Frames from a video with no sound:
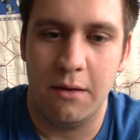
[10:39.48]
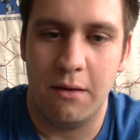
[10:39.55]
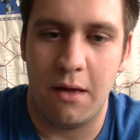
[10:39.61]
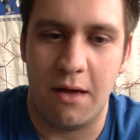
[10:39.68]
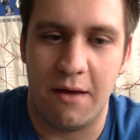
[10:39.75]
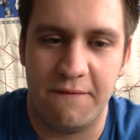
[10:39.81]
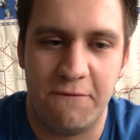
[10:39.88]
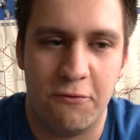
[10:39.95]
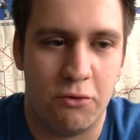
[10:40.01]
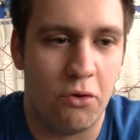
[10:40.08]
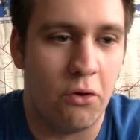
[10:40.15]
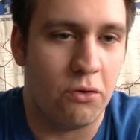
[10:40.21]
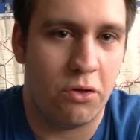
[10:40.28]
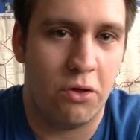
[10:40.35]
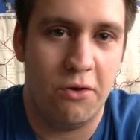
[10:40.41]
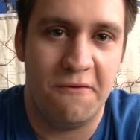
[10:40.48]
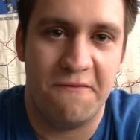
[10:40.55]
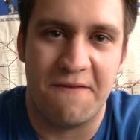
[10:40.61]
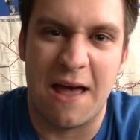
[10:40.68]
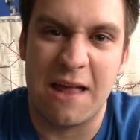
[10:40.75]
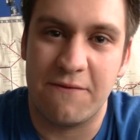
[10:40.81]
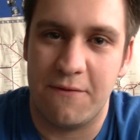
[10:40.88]
for a Doctor Who
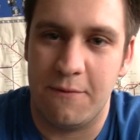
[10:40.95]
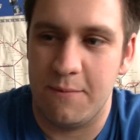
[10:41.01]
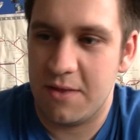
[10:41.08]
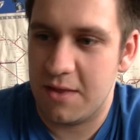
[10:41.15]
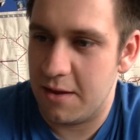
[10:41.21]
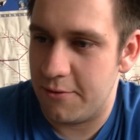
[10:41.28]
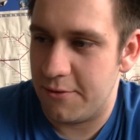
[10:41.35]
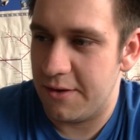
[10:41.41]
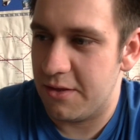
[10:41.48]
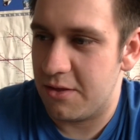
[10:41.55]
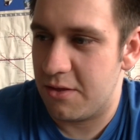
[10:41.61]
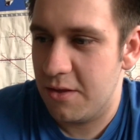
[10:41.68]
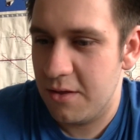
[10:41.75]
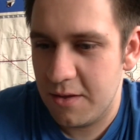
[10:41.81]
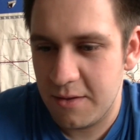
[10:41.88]
fan film series,